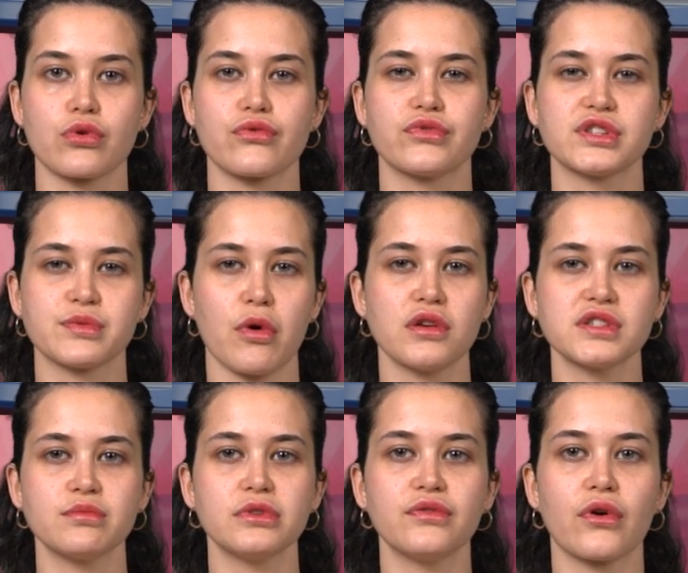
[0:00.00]
were
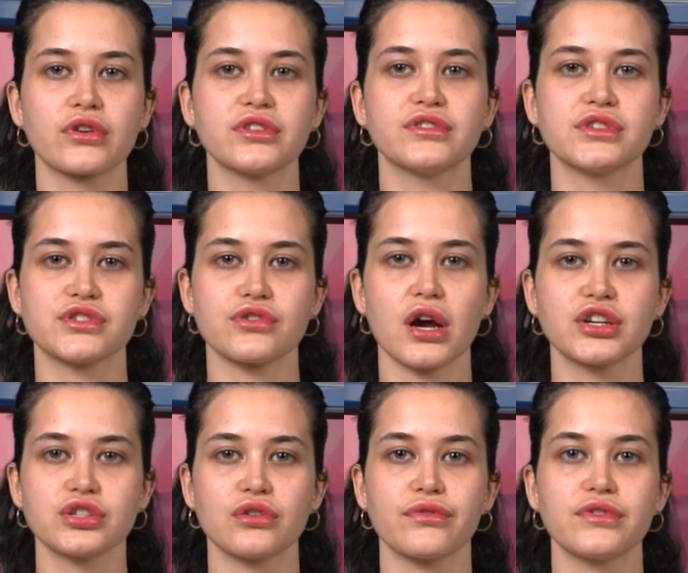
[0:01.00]
responsible for the
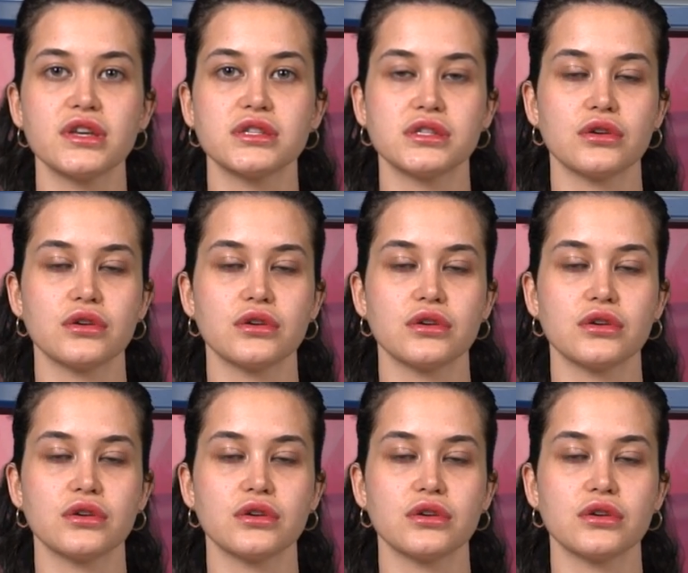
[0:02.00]
destruction of these